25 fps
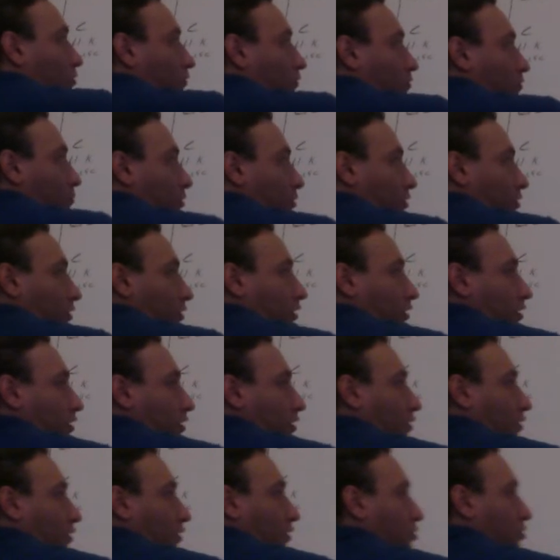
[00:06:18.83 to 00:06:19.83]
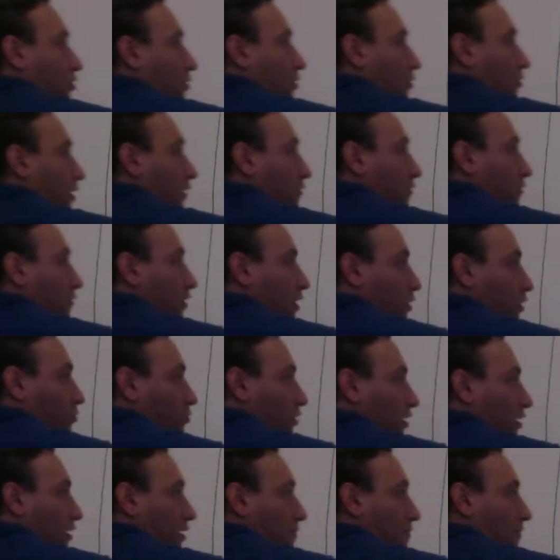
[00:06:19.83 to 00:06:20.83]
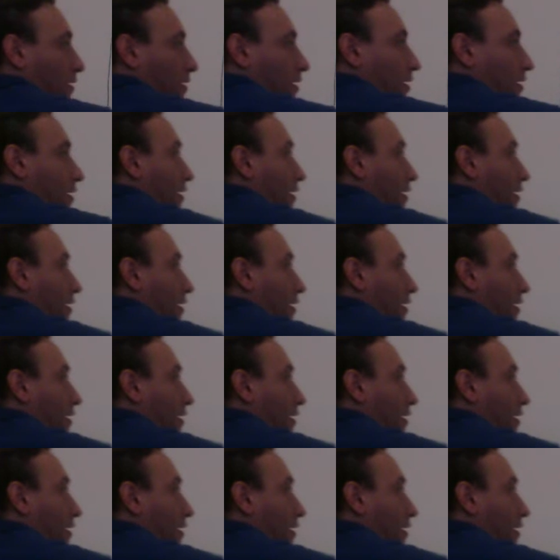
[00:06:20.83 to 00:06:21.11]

too familiar, if you guys want to